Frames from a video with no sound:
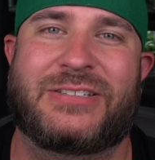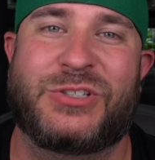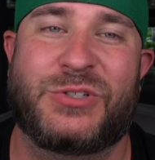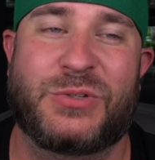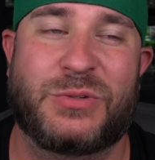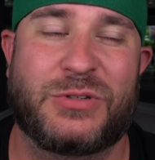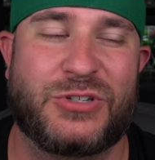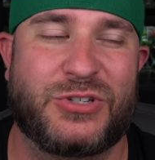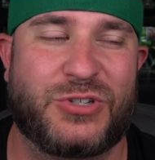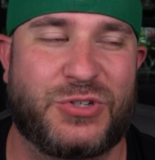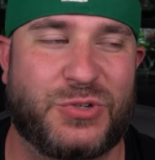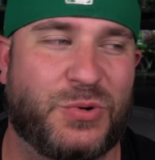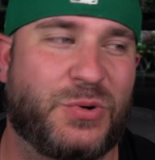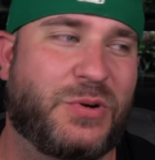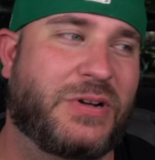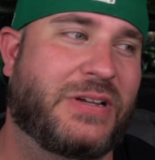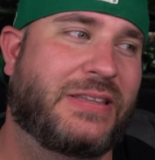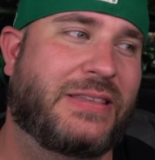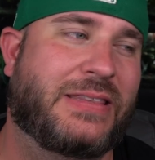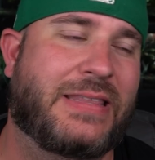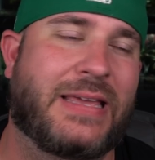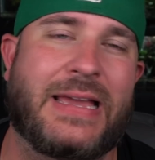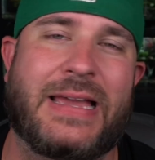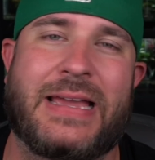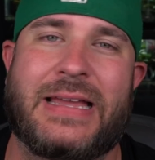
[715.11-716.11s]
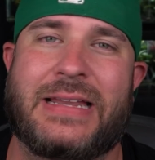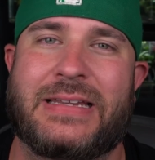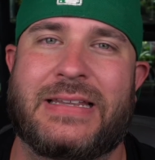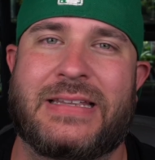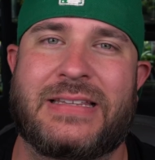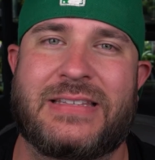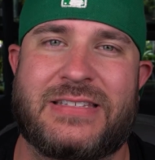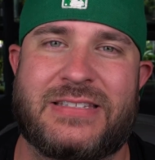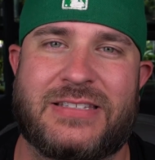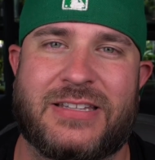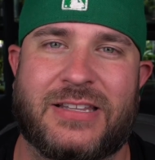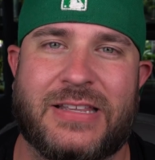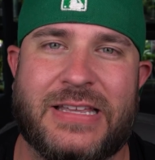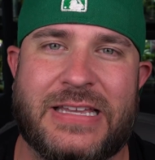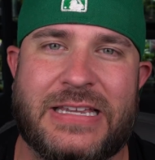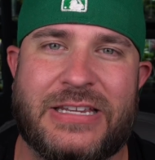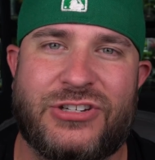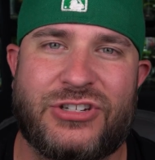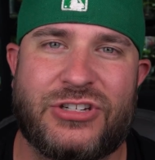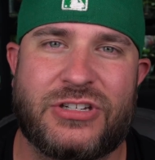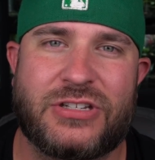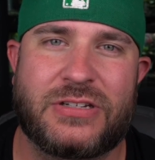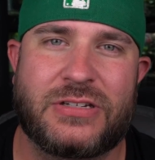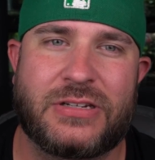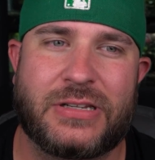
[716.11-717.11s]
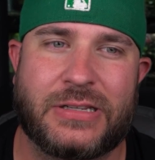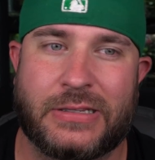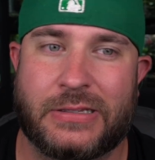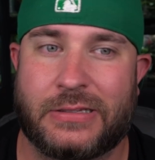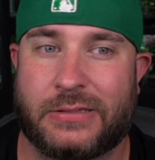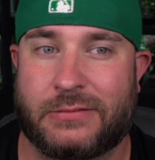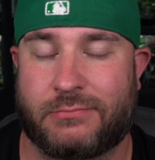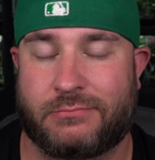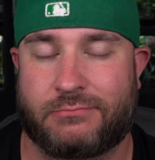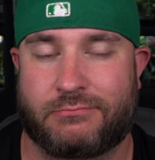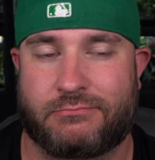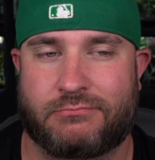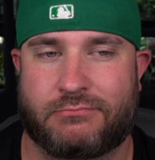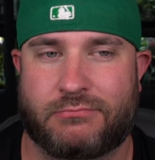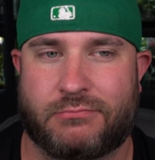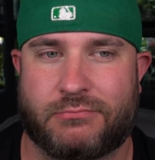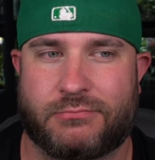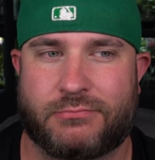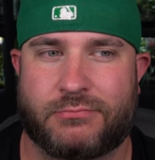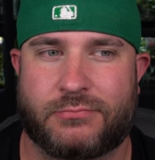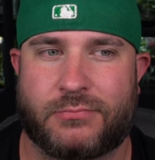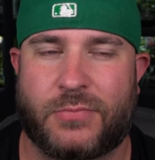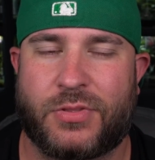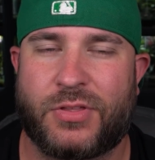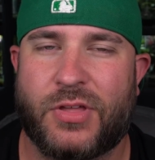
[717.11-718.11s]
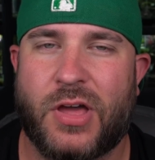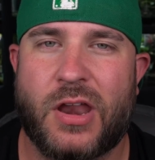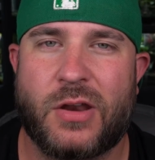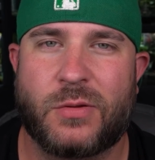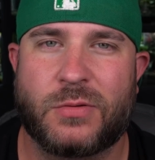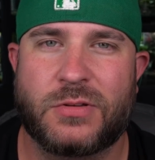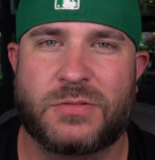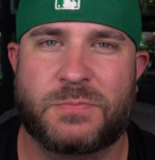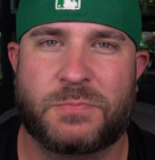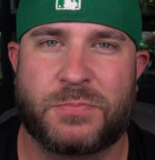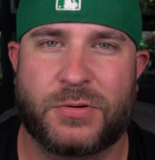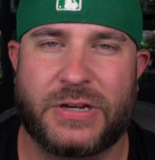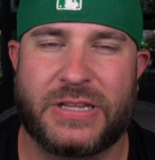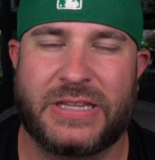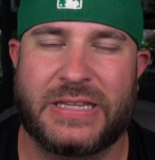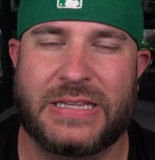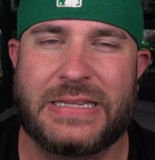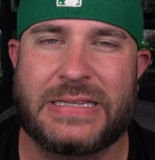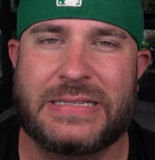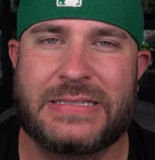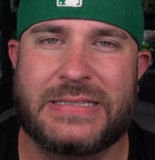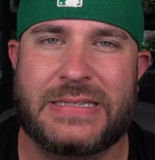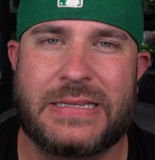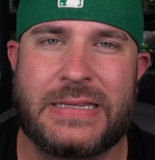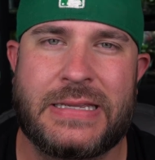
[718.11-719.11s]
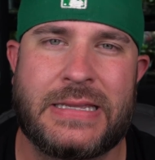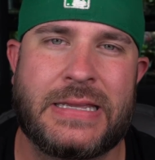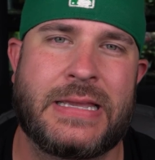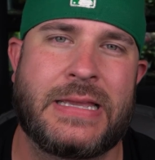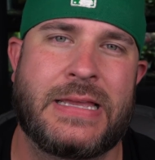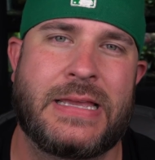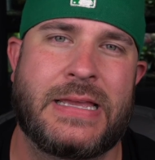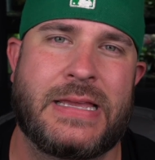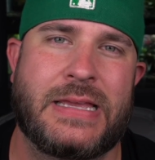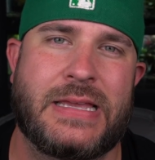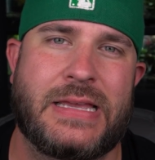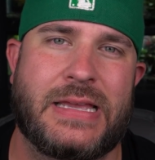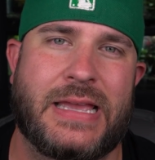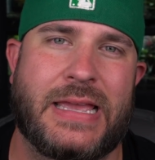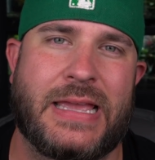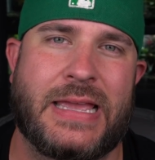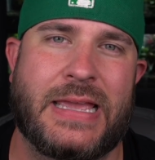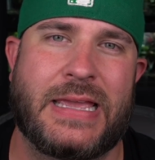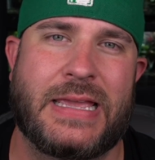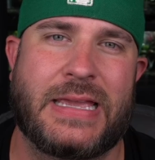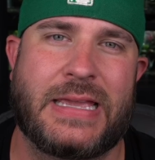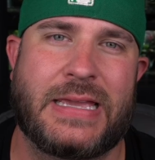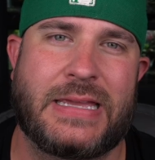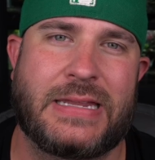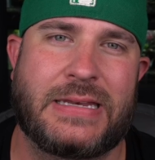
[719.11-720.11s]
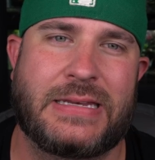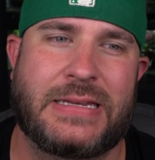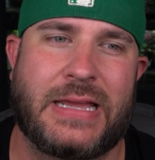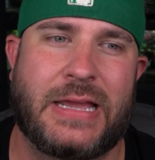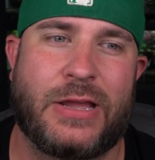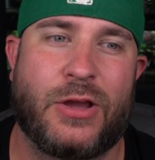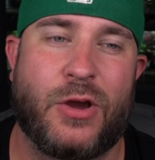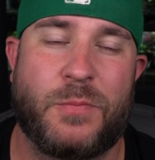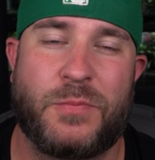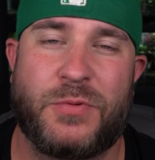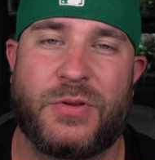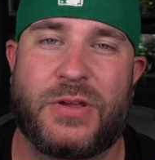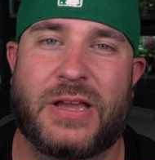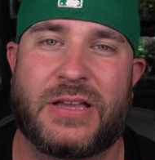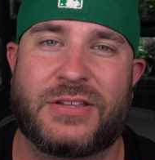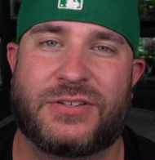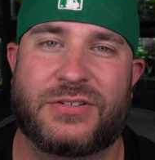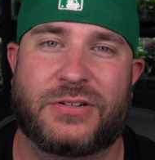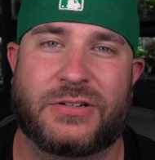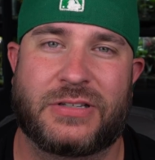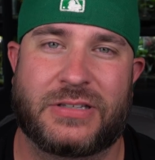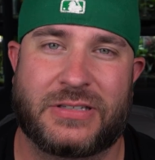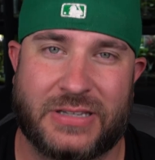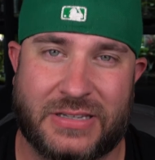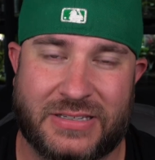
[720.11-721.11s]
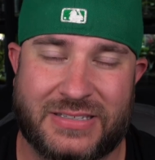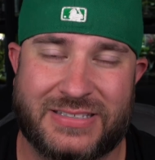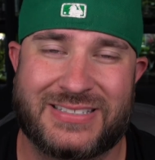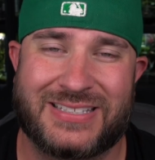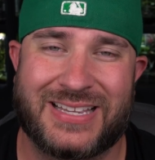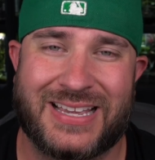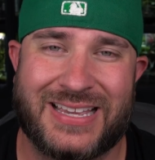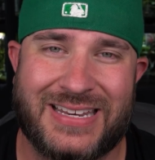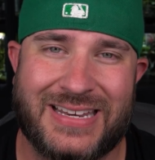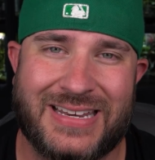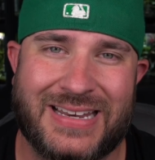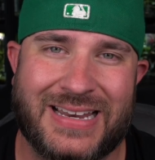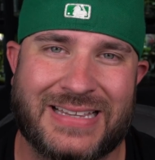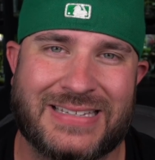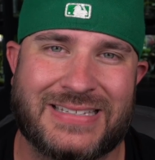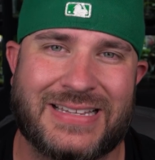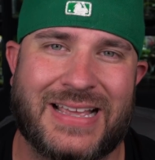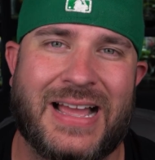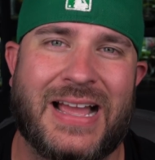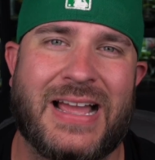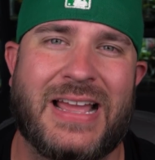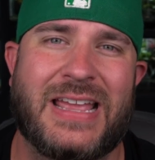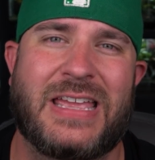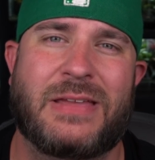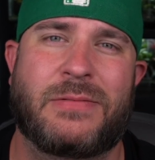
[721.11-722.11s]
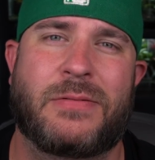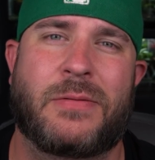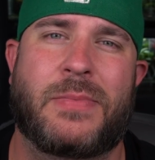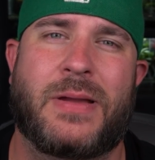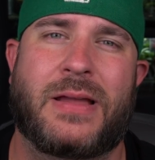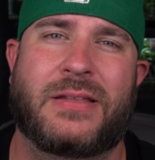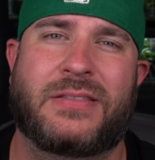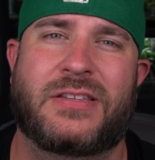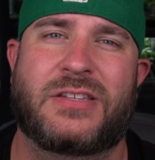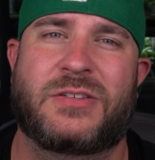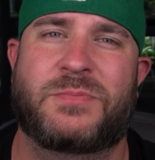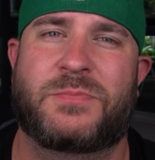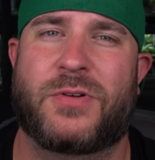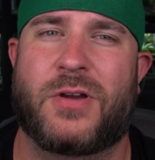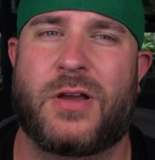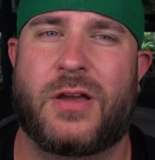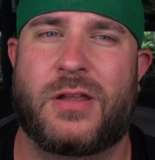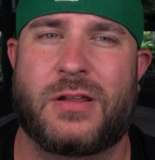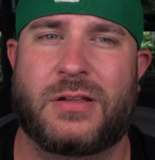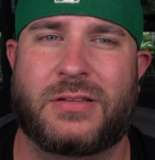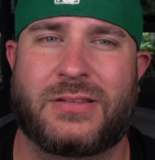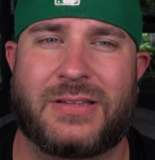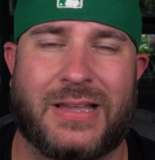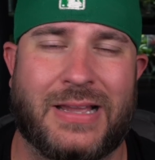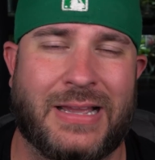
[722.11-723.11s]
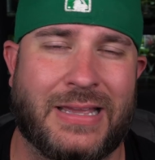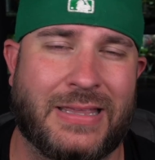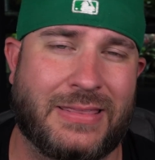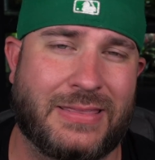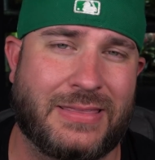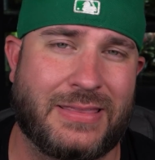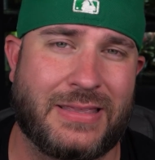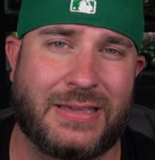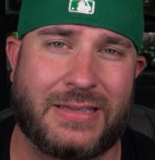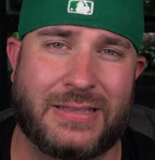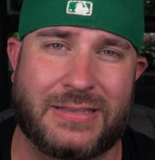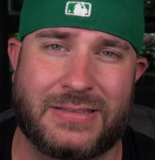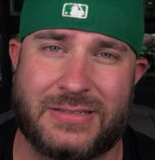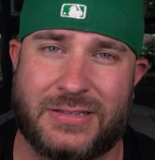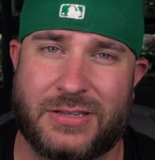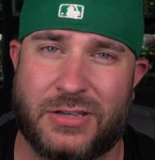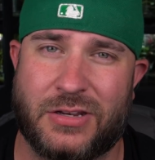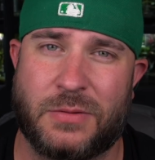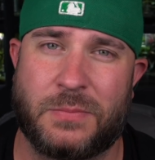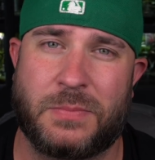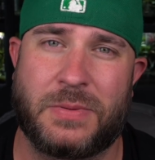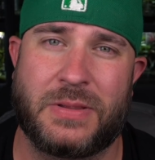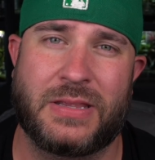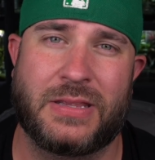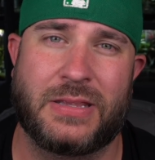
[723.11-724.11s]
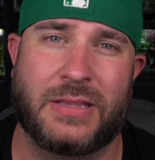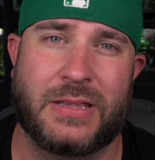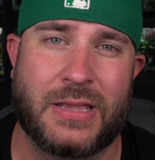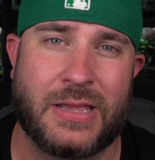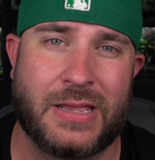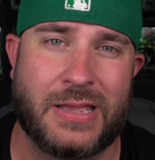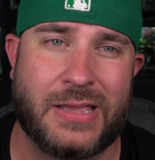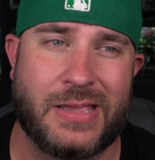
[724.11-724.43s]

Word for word: you enjoyed that installation and thought it was pretty easy. And I hope you guys are as excited as I am about this product. I think it's going to be